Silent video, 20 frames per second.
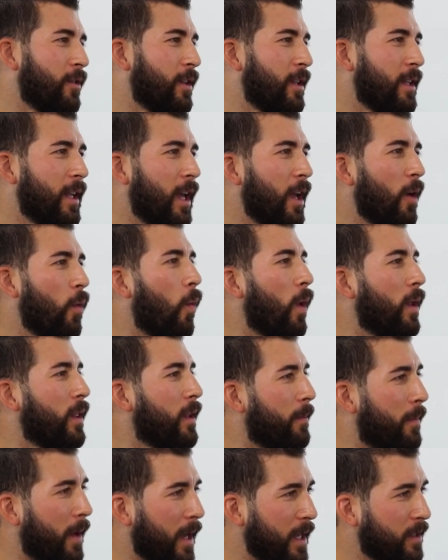of the day want
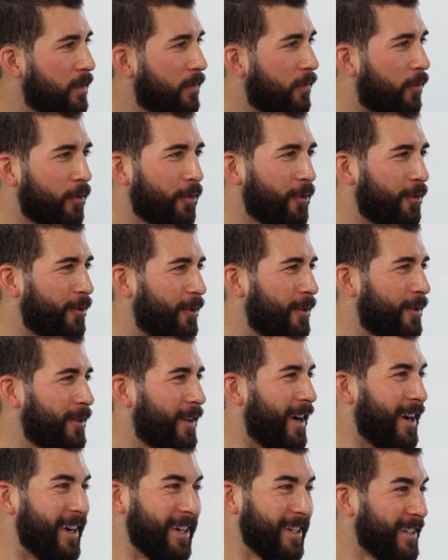the best for
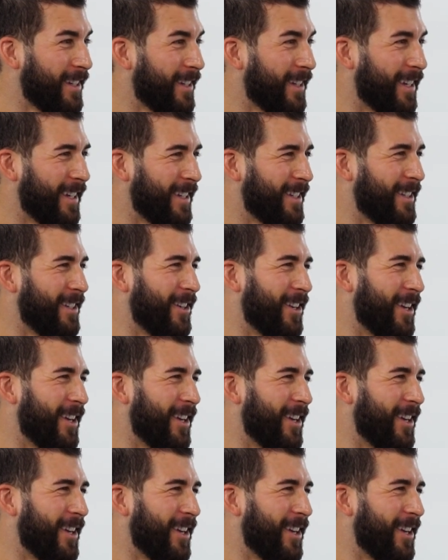us as their